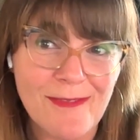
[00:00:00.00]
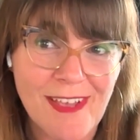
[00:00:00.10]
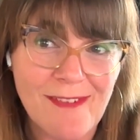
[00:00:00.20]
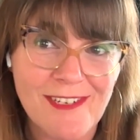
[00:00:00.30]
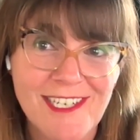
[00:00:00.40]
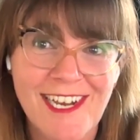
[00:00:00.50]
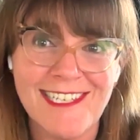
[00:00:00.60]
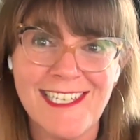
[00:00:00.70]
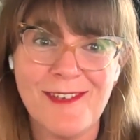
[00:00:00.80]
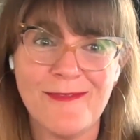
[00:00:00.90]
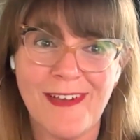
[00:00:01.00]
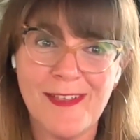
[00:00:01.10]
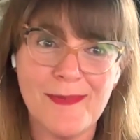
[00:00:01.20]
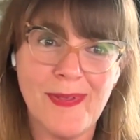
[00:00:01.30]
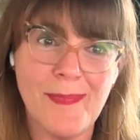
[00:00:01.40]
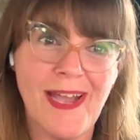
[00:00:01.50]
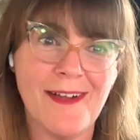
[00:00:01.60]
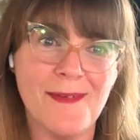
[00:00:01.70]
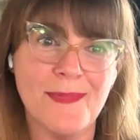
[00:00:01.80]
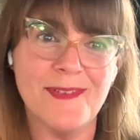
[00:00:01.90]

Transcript: Flav and Chuck D followed me back on Blue